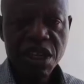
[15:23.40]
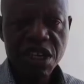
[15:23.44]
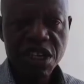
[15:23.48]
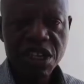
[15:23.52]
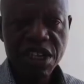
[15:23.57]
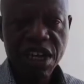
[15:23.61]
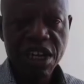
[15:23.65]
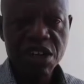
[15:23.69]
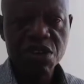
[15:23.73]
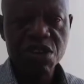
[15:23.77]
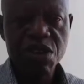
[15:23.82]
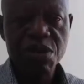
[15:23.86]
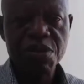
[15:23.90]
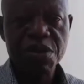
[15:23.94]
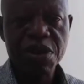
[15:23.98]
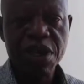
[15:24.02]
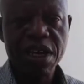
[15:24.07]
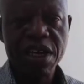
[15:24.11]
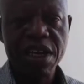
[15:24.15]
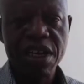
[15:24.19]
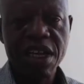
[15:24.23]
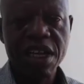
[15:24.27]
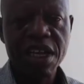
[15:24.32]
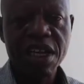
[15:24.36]
It's charged to the
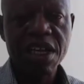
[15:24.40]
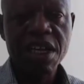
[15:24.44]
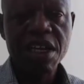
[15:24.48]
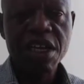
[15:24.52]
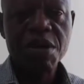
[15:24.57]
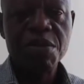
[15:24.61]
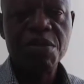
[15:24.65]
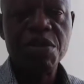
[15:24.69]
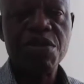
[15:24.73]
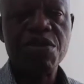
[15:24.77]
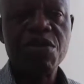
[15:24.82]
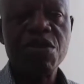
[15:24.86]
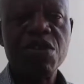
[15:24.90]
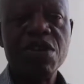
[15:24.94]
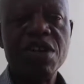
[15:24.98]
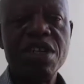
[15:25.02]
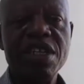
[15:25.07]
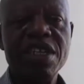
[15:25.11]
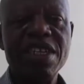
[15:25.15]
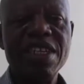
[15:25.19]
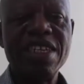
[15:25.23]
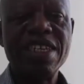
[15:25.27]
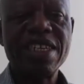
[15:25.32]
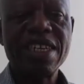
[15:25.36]
P&L before
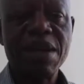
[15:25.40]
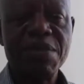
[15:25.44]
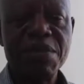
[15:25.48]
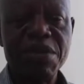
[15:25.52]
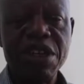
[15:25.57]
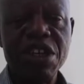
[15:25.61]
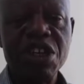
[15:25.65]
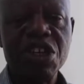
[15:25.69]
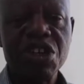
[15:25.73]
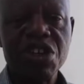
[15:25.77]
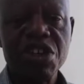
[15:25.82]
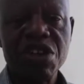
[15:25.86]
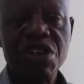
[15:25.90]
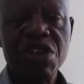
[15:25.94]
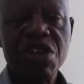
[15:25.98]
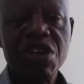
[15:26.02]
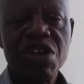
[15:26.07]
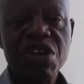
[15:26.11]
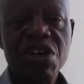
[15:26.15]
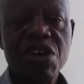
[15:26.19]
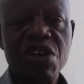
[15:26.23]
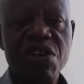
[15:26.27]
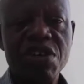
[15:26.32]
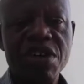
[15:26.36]
the determination
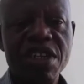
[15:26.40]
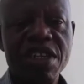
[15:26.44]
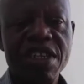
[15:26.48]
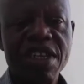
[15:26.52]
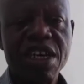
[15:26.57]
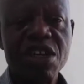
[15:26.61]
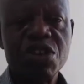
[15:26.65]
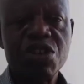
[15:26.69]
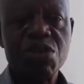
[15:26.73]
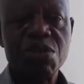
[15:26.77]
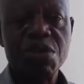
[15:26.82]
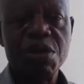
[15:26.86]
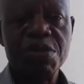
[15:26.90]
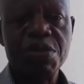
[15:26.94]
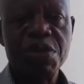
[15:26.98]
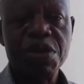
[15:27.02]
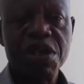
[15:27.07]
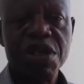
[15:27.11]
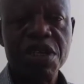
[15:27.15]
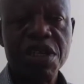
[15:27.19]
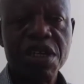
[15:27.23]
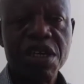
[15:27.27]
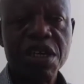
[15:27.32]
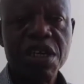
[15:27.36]
of the tax to be
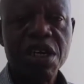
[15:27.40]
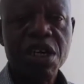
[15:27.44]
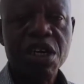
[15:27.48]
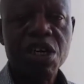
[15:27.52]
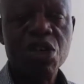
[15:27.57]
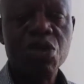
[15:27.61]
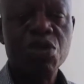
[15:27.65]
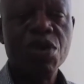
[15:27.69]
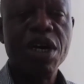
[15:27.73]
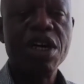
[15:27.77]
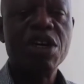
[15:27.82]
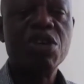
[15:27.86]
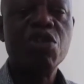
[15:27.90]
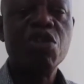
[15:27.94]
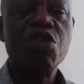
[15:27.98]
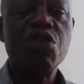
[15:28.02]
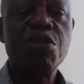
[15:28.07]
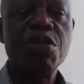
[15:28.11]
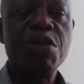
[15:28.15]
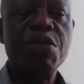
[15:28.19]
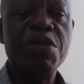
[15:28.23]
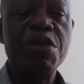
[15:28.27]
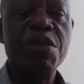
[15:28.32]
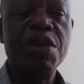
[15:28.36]
paid. You agree
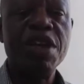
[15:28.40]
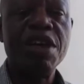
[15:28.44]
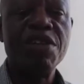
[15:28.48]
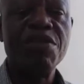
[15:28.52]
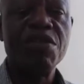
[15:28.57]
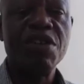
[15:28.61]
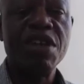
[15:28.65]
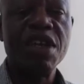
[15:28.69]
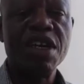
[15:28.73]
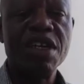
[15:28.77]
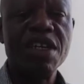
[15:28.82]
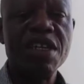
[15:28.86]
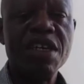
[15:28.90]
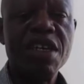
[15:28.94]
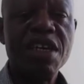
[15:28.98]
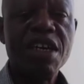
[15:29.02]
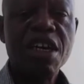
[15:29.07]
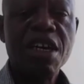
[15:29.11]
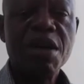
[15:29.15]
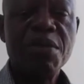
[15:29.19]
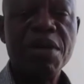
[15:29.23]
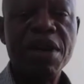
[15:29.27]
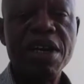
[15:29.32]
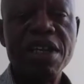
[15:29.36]
with me, therefore, that
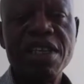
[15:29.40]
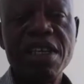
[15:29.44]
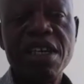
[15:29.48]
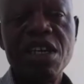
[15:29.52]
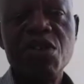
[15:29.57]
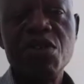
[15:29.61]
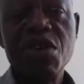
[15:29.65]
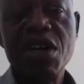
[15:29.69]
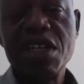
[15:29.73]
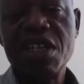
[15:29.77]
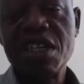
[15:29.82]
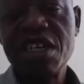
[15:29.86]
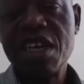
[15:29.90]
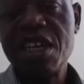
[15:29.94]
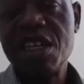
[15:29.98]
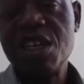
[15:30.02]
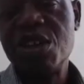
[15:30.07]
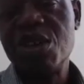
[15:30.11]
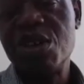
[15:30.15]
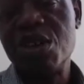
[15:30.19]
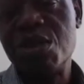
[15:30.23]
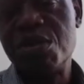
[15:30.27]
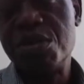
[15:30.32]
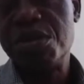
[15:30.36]
by the time you are
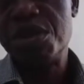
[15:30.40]
charging your